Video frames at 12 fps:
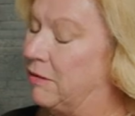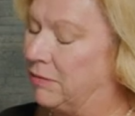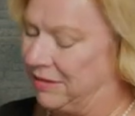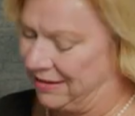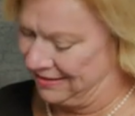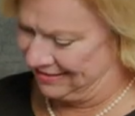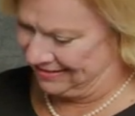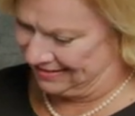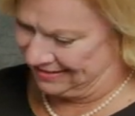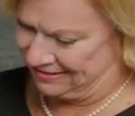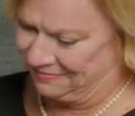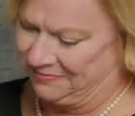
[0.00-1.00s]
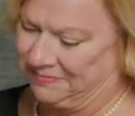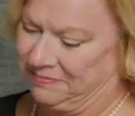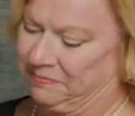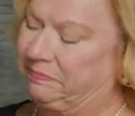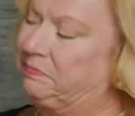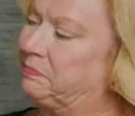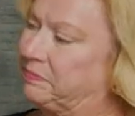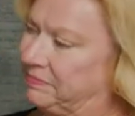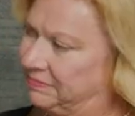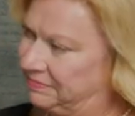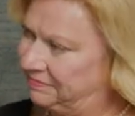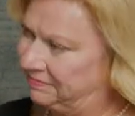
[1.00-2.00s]

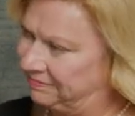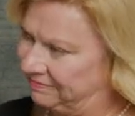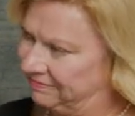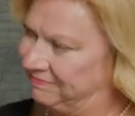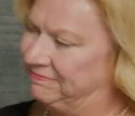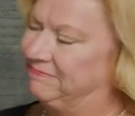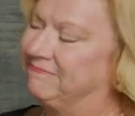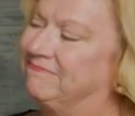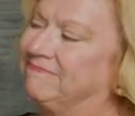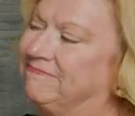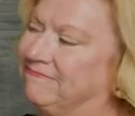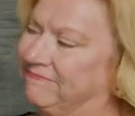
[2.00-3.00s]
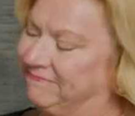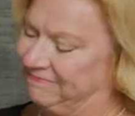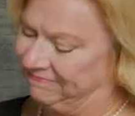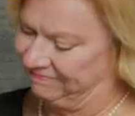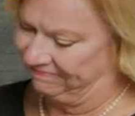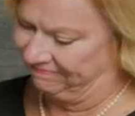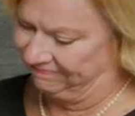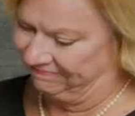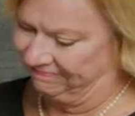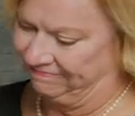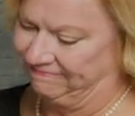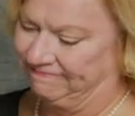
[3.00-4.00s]

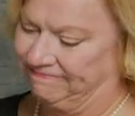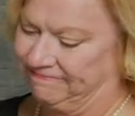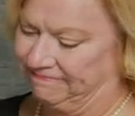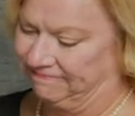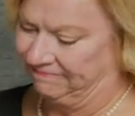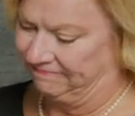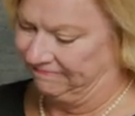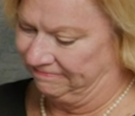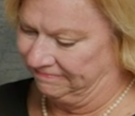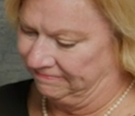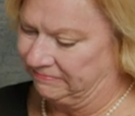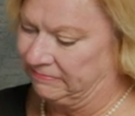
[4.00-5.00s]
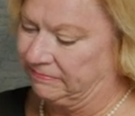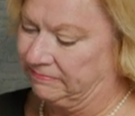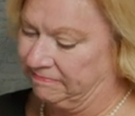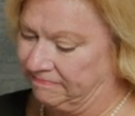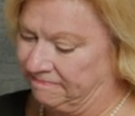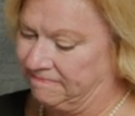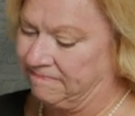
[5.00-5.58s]
(silent)